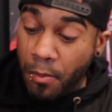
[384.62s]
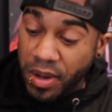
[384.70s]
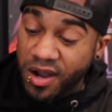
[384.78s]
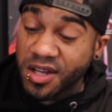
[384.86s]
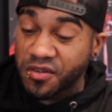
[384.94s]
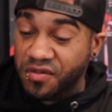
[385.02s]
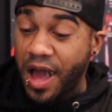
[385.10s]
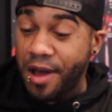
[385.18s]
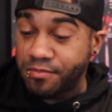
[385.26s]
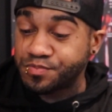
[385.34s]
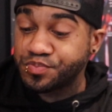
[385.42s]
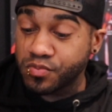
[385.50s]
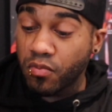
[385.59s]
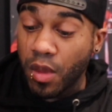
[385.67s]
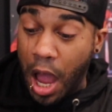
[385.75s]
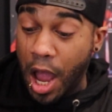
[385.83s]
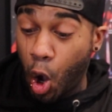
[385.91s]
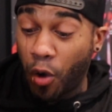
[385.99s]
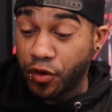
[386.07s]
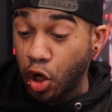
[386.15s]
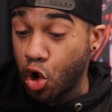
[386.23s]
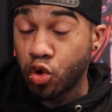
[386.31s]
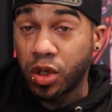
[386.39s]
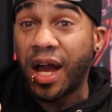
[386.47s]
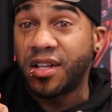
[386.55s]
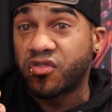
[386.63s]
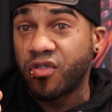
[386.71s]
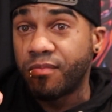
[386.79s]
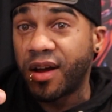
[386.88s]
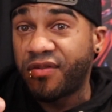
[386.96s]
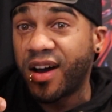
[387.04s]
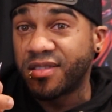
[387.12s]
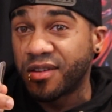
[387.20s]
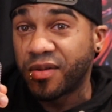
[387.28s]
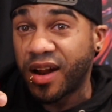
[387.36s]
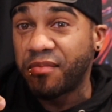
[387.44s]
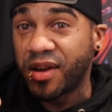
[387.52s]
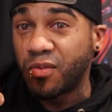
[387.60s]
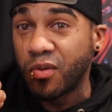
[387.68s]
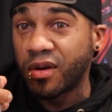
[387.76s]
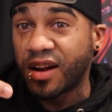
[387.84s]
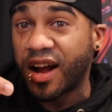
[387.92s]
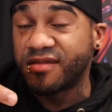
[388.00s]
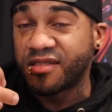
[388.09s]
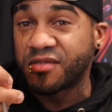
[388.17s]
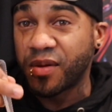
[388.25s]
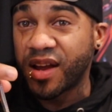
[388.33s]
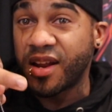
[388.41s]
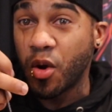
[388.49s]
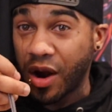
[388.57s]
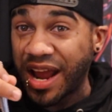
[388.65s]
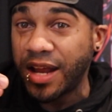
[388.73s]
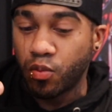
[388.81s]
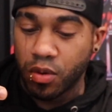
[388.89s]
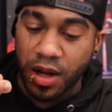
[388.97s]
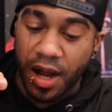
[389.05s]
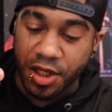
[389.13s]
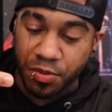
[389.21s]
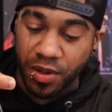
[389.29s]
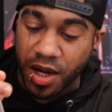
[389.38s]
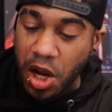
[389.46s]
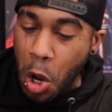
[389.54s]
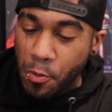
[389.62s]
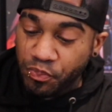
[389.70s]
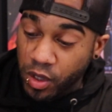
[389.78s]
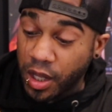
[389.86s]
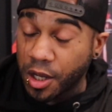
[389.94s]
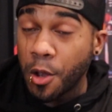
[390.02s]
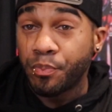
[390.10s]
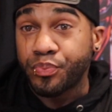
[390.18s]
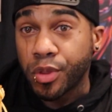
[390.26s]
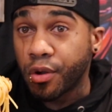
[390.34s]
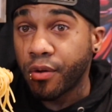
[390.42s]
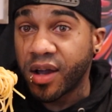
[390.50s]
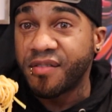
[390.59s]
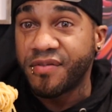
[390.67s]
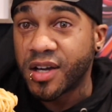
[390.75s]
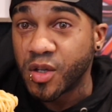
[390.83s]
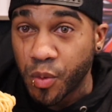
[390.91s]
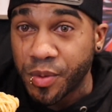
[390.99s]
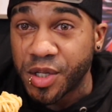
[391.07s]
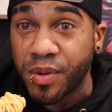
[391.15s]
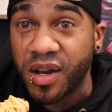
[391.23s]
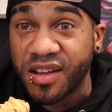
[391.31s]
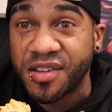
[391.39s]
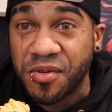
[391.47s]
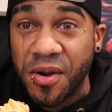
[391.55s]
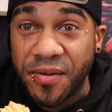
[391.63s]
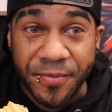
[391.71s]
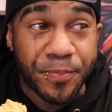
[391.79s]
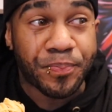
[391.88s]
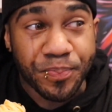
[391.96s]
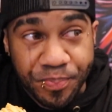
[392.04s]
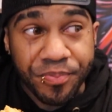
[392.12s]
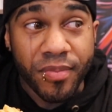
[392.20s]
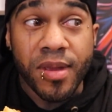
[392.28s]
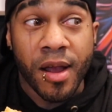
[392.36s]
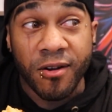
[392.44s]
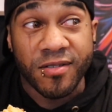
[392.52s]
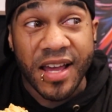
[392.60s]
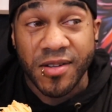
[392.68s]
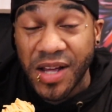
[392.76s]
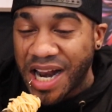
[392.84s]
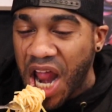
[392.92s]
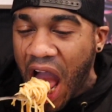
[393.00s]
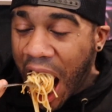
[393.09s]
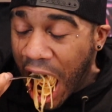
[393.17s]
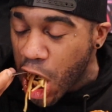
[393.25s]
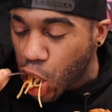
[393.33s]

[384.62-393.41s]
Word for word: because of that, I often heard lines from my father when I made weird kinds of spaghetti or ate weird kinds of spaghetti, like, your grandfather would be spinning in his grave. I heard that a lot.